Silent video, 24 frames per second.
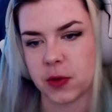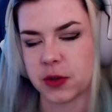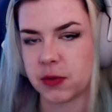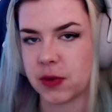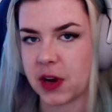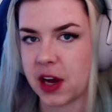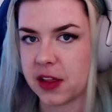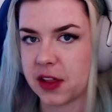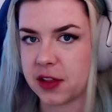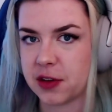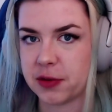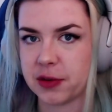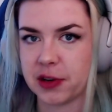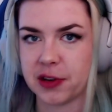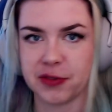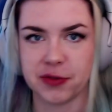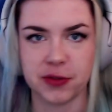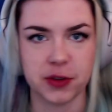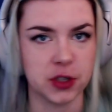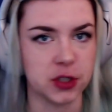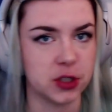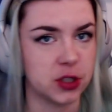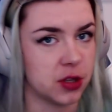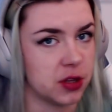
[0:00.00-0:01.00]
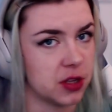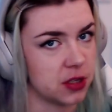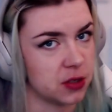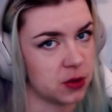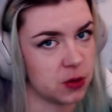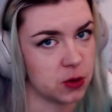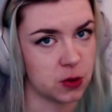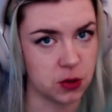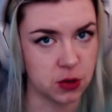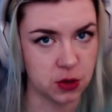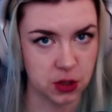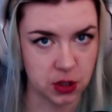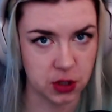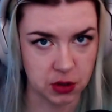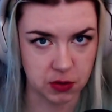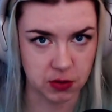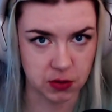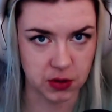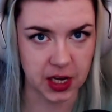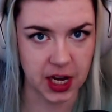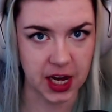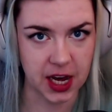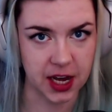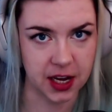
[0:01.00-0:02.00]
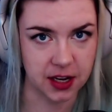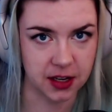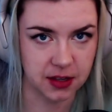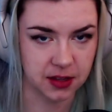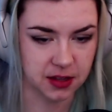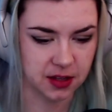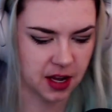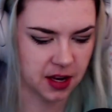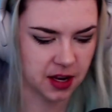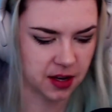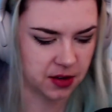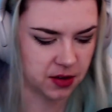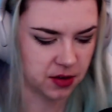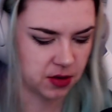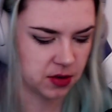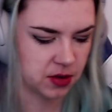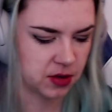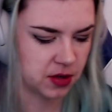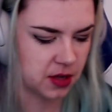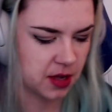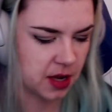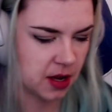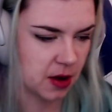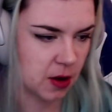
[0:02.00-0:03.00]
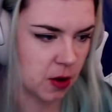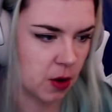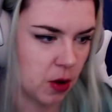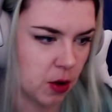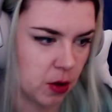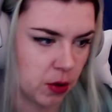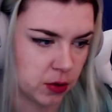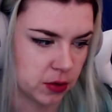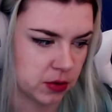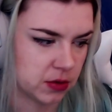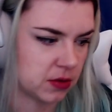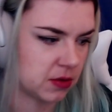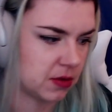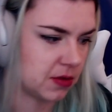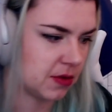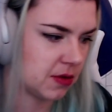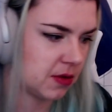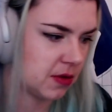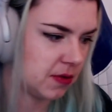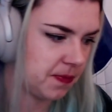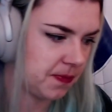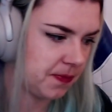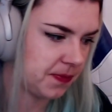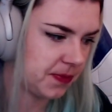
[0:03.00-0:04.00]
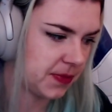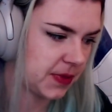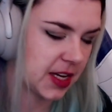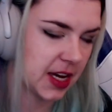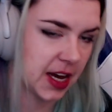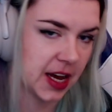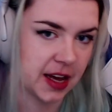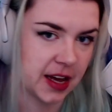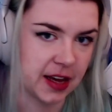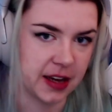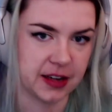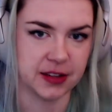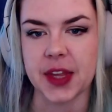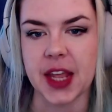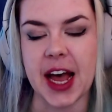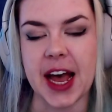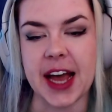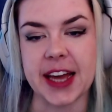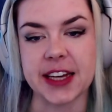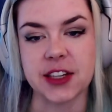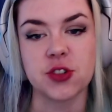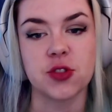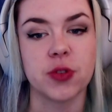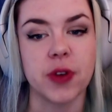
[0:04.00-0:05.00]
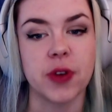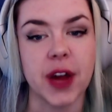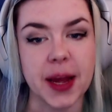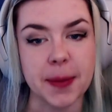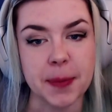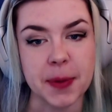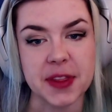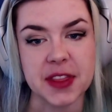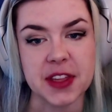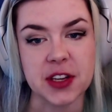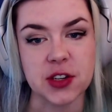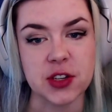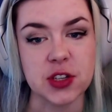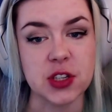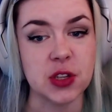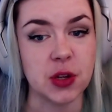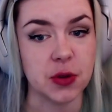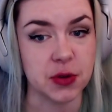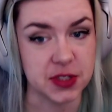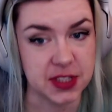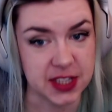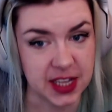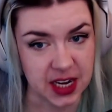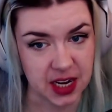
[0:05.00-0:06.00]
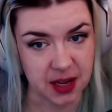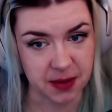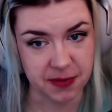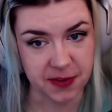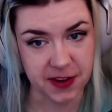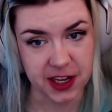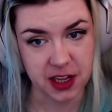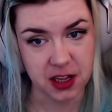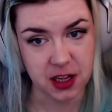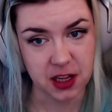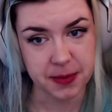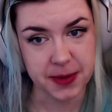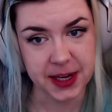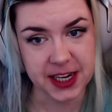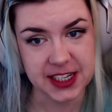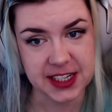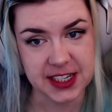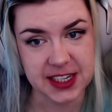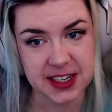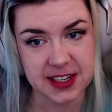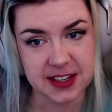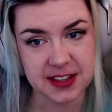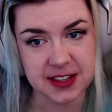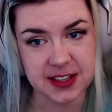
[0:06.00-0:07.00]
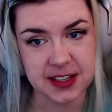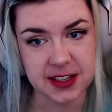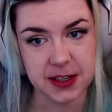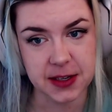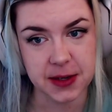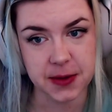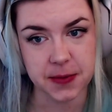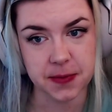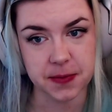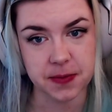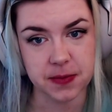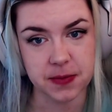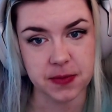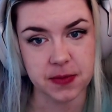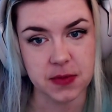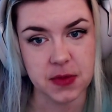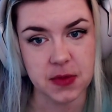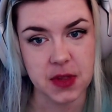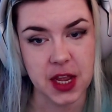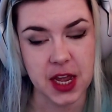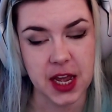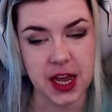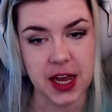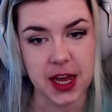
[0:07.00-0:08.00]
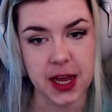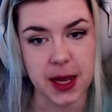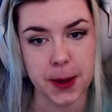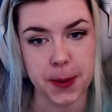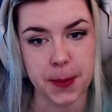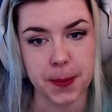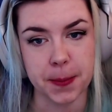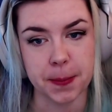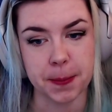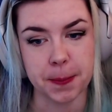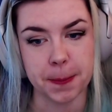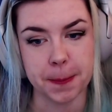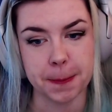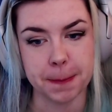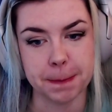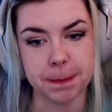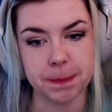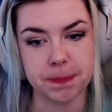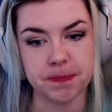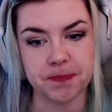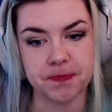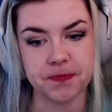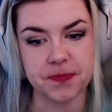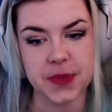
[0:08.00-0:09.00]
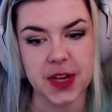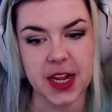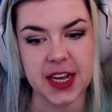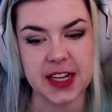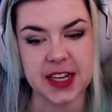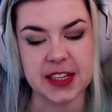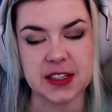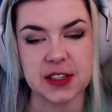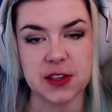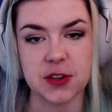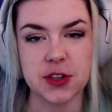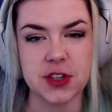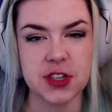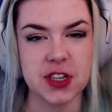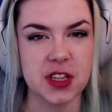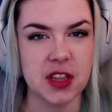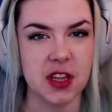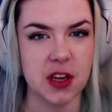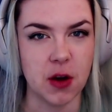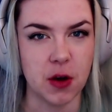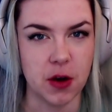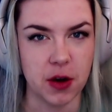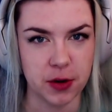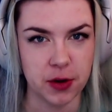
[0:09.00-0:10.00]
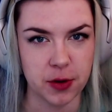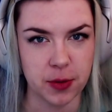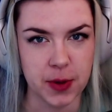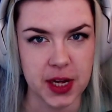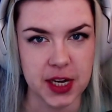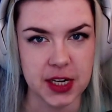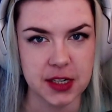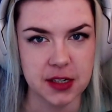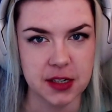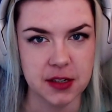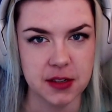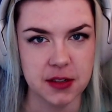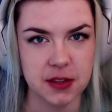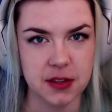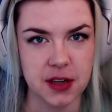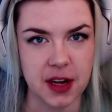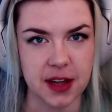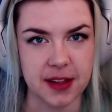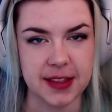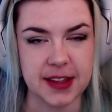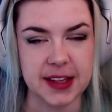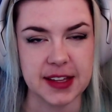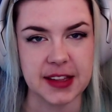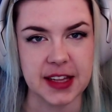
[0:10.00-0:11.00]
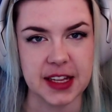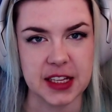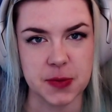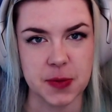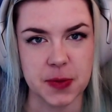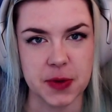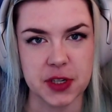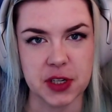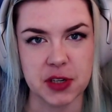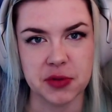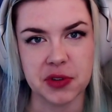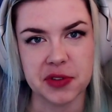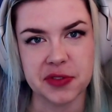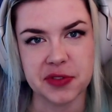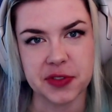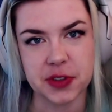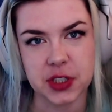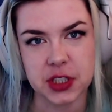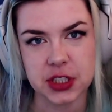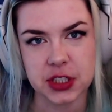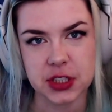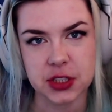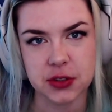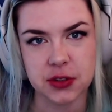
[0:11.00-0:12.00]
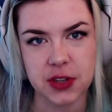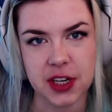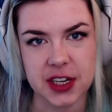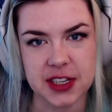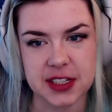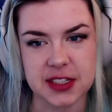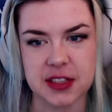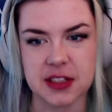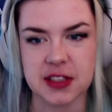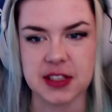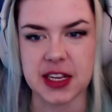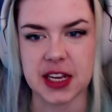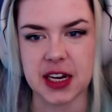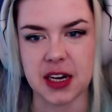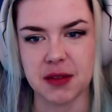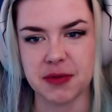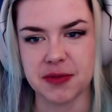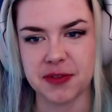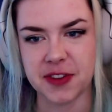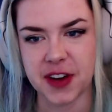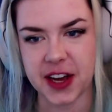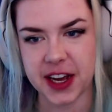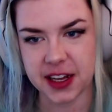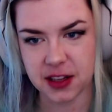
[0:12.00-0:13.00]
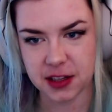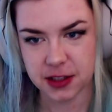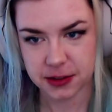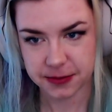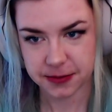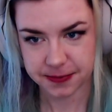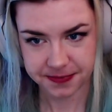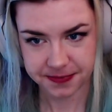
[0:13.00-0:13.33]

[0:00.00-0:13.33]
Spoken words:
rather refer to this new guide than the old guide. I tried, but there's no setup file on my disk. It's usually the autorun. I think that's what you're referring to as the setup file.